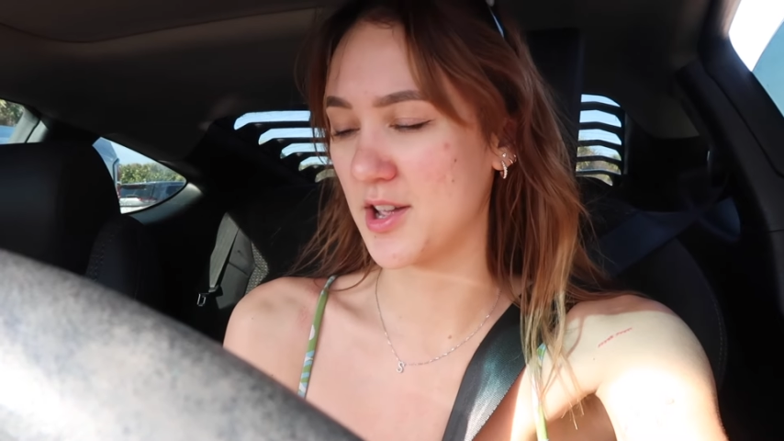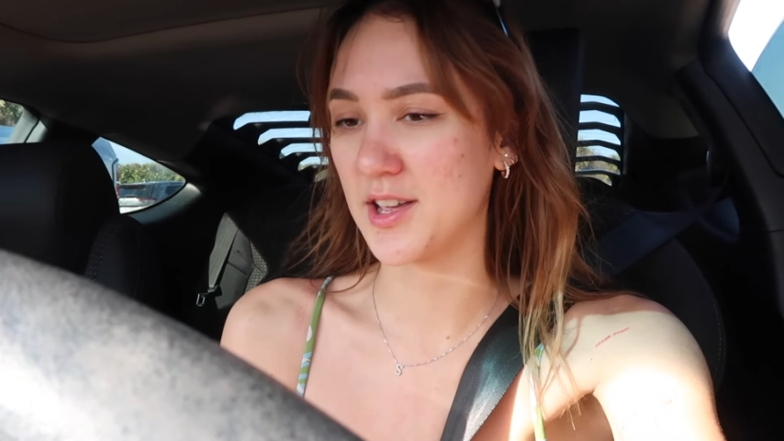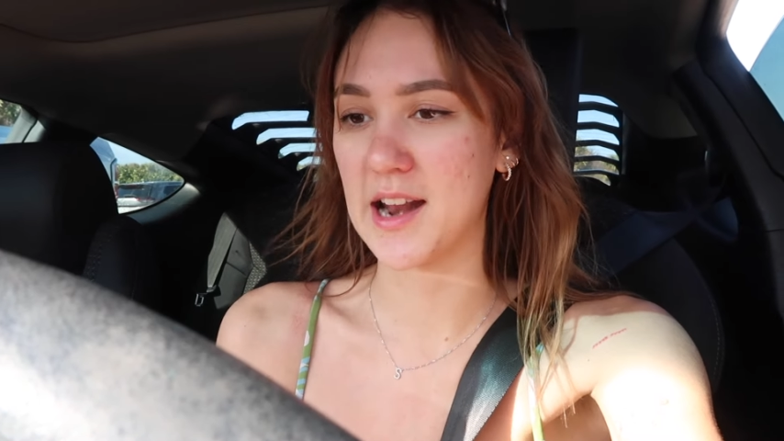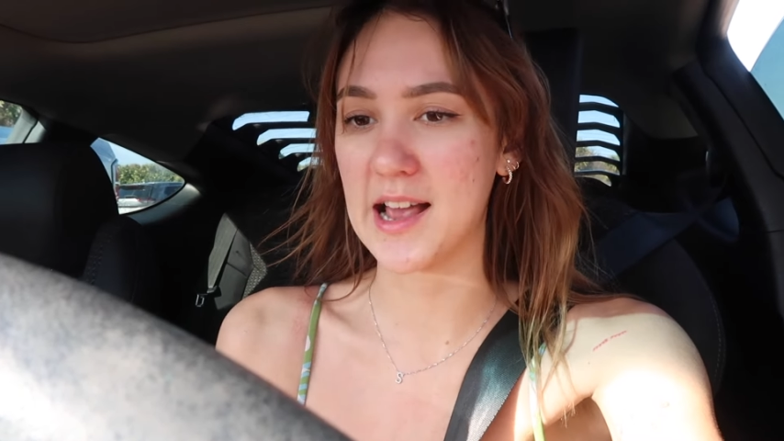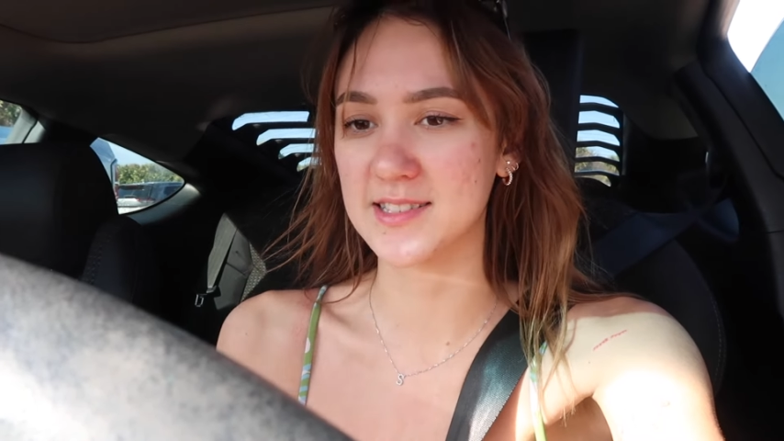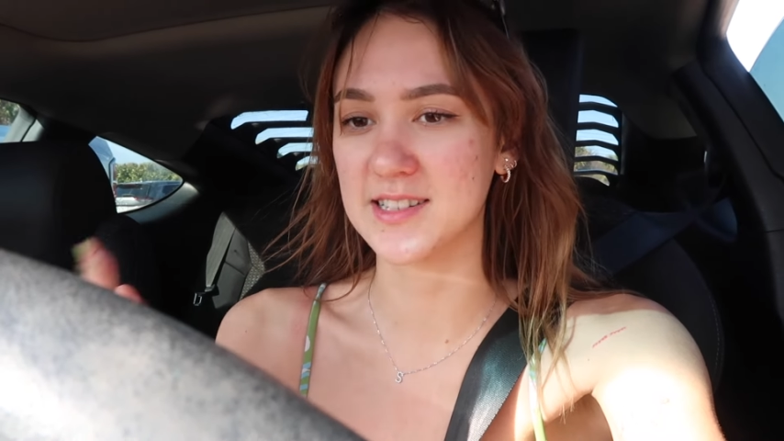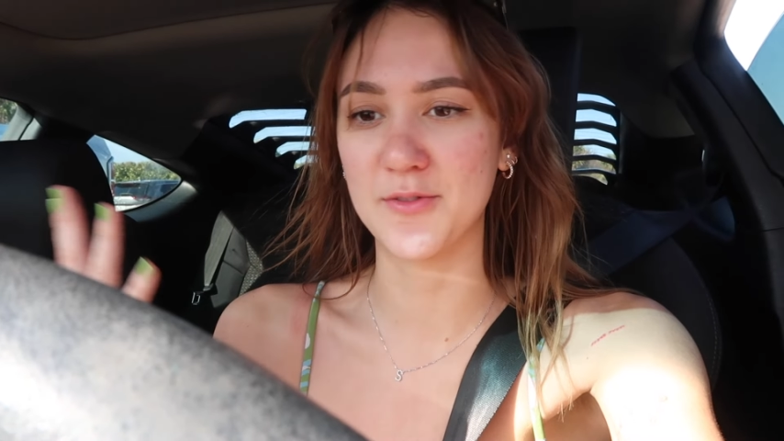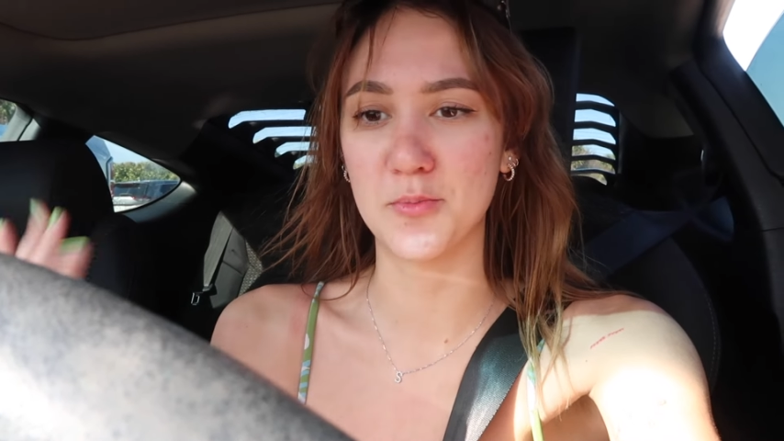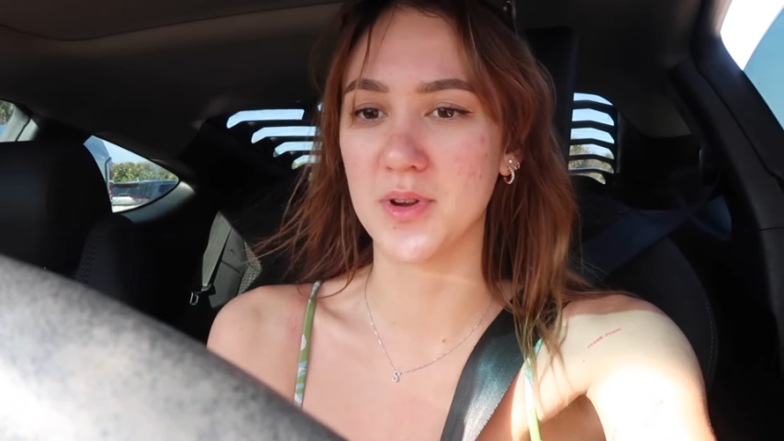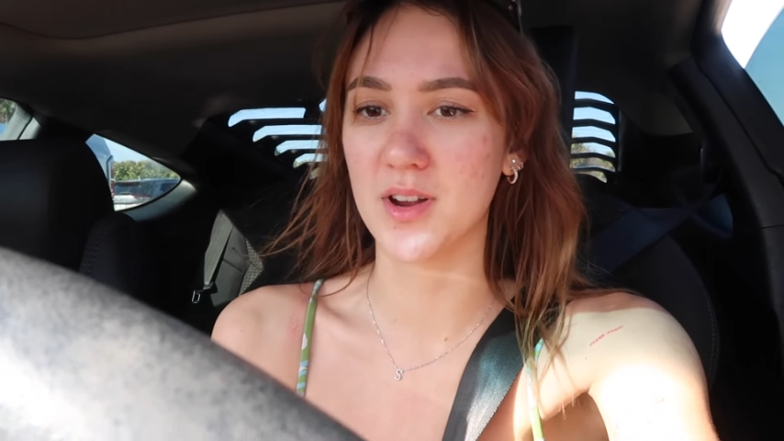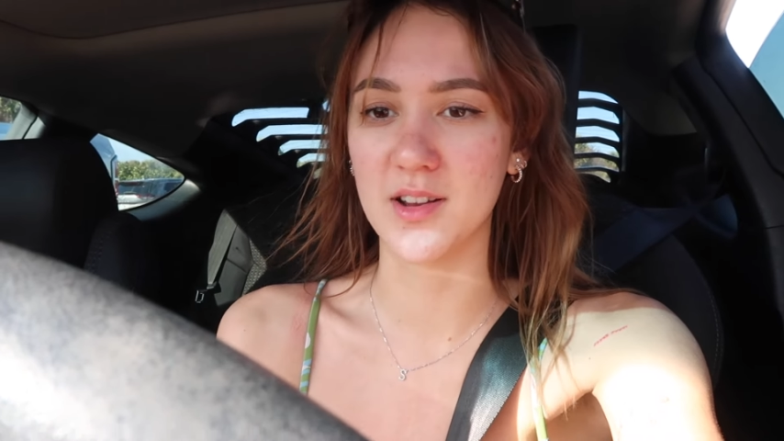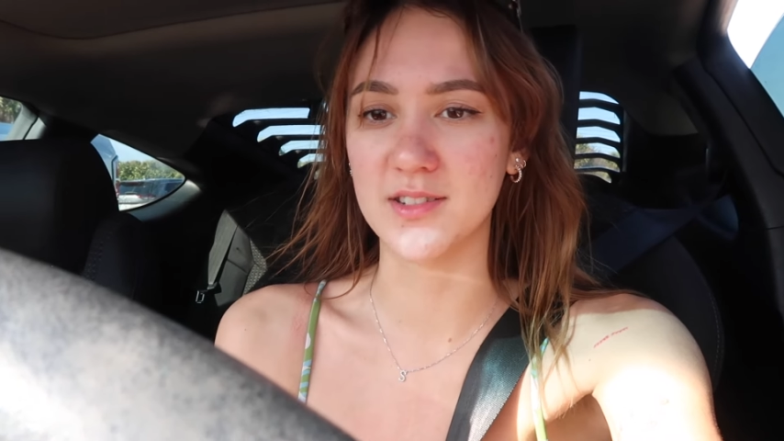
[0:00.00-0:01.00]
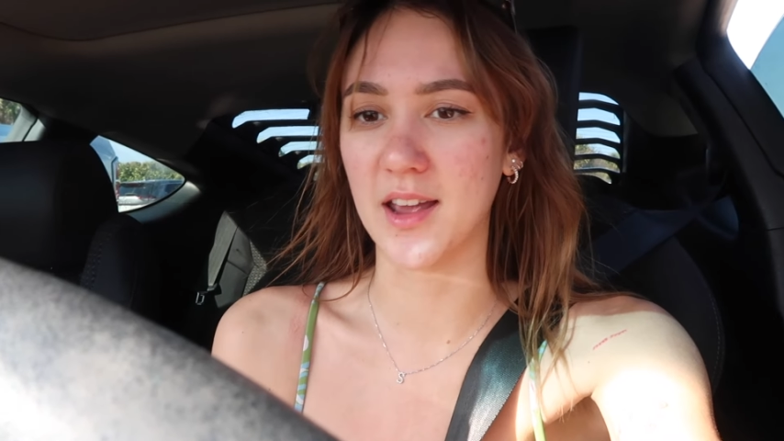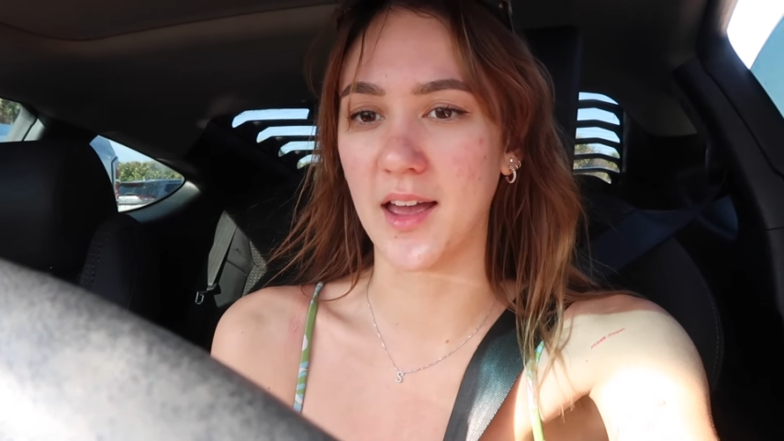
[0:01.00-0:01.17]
It hasn't even begun